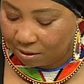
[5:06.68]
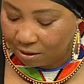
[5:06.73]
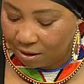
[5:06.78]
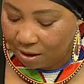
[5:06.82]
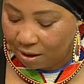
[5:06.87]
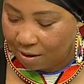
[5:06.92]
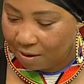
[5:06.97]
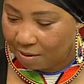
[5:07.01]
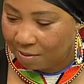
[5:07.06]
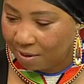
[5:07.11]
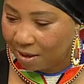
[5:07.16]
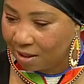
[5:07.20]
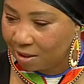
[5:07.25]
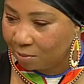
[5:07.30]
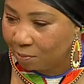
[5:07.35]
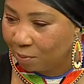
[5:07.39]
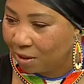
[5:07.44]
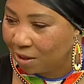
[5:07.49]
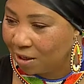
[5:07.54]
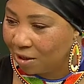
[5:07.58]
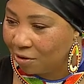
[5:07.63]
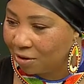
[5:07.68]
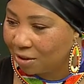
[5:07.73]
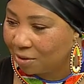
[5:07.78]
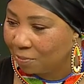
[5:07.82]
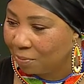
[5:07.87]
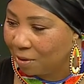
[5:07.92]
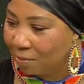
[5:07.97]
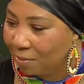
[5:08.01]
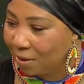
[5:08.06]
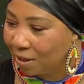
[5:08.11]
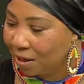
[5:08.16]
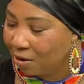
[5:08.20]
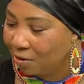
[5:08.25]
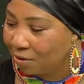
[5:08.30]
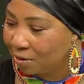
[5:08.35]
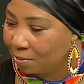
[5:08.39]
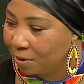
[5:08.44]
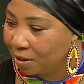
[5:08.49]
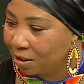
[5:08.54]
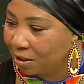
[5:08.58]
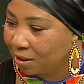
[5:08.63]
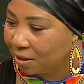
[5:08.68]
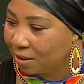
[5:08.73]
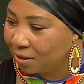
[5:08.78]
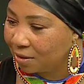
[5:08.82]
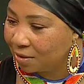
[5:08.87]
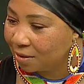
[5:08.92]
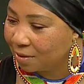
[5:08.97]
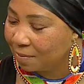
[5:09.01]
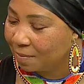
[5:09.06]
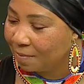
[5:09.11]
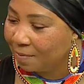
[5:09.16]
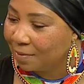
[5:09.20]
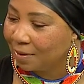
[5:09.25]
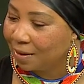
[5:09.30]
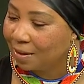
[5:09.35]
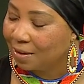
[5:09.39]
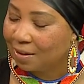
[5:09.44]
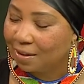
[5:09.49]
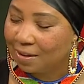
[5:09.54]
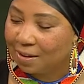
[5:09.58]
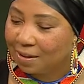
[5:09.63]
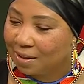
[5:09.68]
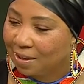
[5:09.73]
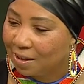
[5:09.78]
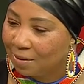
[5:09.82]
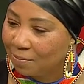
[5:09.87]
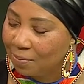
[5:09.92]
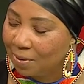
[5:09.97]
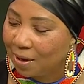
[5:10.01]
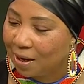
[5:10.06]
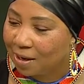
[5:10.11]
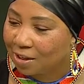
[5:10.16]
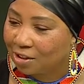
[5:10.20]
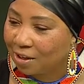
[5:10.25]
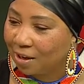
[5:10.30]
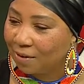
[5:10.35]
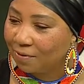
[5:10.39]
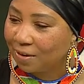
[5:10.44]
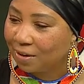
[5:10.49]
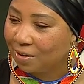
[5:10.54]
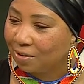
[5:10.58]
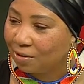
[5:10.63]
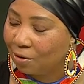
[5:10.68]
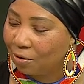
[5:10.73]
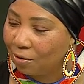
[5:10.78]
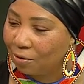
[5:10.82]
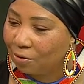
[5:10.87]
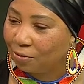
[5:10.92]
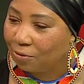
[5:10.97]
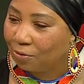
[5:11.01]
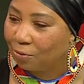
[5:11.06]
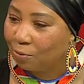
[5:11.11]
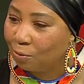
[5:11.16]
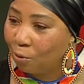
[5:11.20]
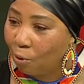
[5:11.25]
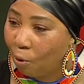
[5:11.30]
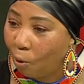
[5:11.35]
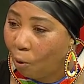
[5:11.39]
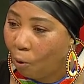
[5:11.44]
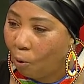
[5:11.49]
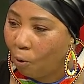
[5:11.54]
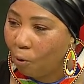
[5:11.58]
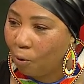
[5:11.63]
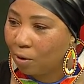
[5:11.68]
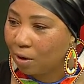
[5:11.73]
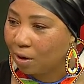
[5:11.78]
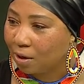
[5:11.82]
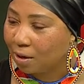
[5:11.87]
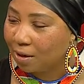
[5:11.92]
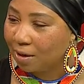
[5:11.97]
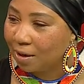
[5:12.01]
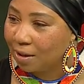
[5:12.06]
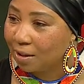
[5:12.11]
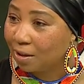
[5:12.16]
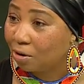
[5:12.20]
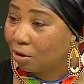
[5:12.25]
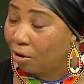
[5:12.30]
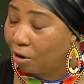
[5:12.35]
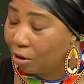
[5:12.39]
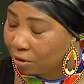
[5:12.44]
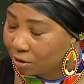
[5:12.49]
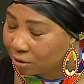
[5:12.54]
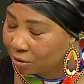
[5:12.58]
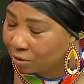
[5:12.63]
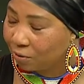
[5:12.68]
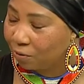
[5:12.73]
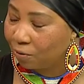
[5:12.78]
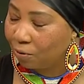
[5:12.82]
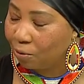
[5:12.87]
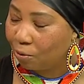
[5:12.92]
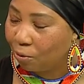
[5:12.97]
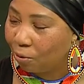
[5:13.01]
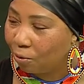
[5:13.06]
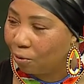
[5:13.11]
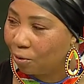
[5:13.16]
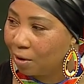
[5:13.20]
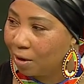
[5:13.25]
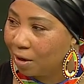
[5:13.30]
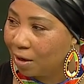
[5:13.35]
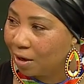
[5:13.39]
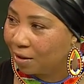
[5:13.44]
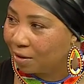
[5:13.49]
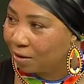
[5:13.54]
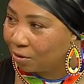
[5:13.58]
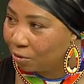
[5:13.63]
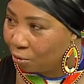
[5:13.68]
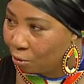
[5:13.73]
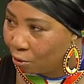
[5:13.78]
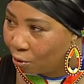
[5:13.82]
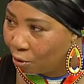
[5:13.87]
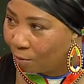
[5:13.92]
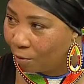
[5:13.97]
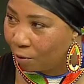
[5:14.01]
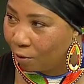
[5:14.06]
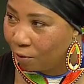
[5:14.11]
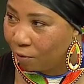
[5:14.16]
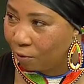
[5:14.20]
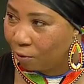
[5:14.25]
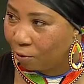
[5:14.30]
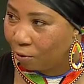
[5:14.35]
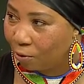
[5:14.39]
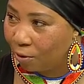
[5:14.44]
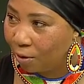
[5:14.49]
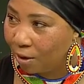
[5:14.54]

and I speak here as a public health specialist, the impact, Gavin, of war and the cost of war and the trauma of war